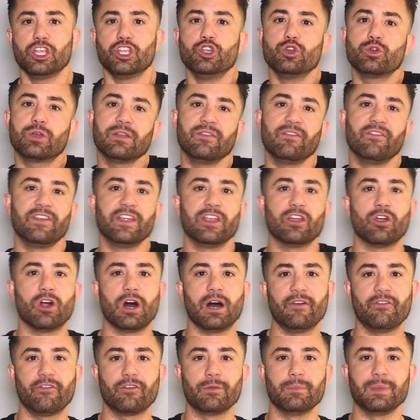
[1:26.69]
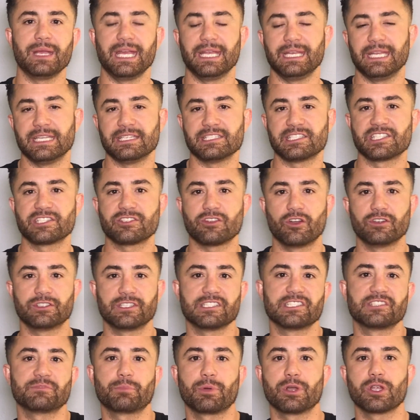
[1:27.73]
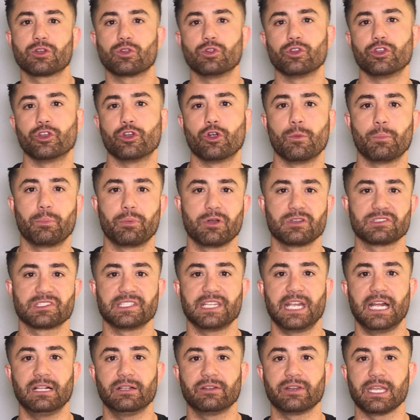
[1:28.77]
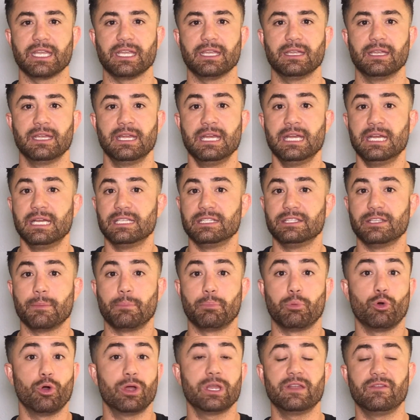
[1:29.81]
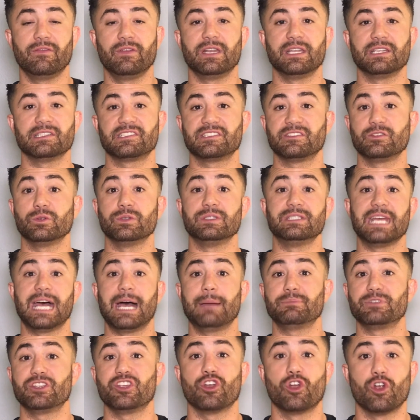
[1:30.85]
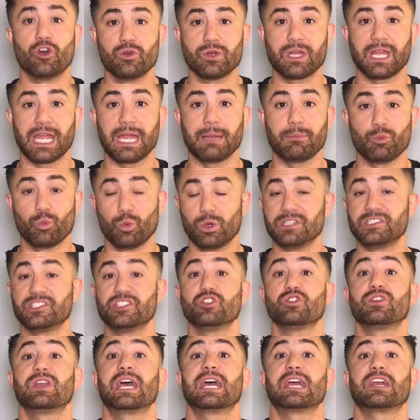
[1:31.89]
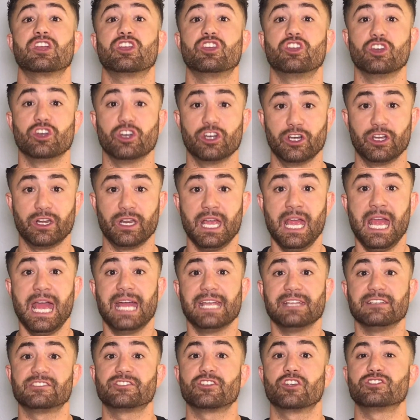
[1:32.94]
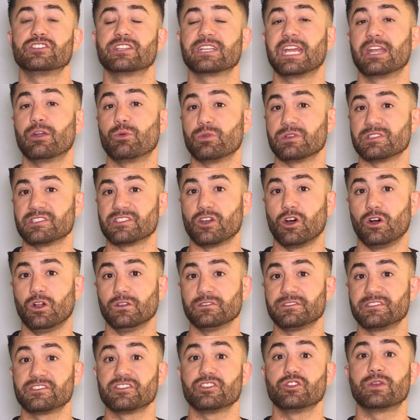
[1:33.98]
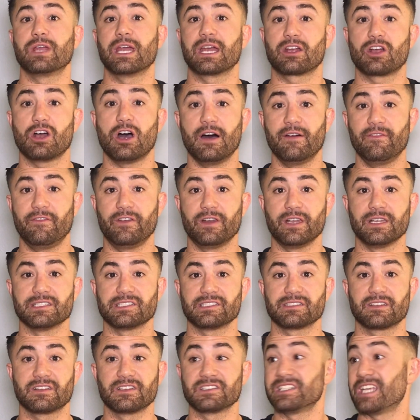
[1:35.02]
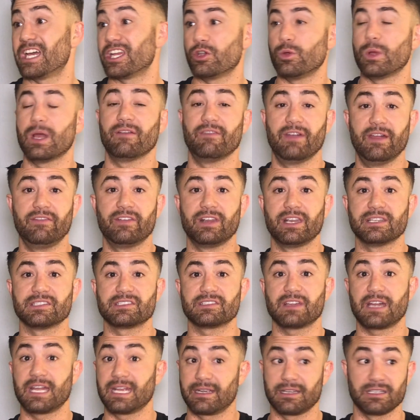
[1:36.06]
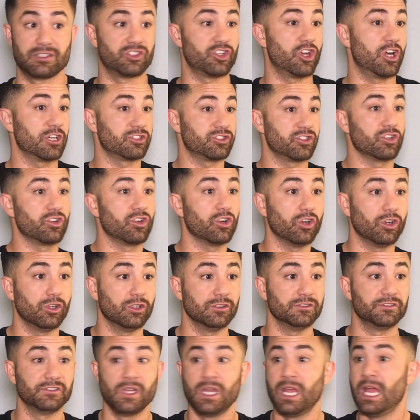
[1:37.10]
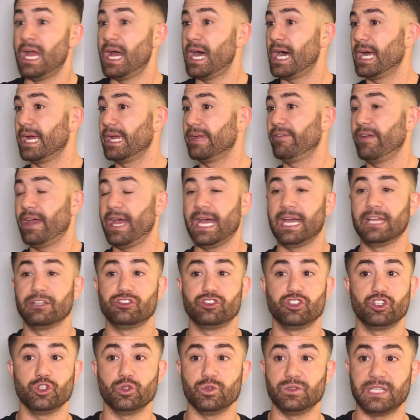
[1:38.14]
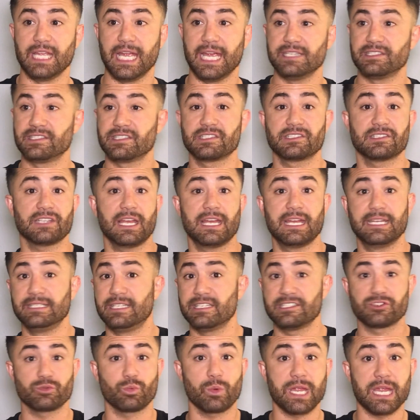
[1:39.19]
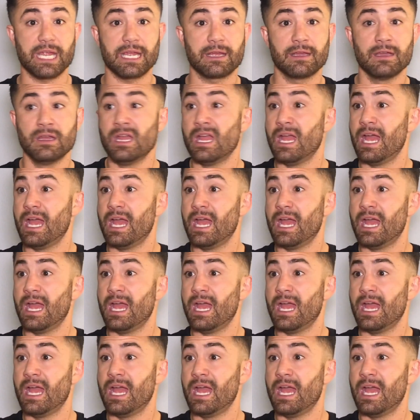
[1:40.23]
you can veer off from it and then start to sprinkle your own personality. The point of it is to adapt your own game. Once you get good, you start to get results, you get confidence, because now you have evidence. I can talk to girls, I've had 2 dates this week,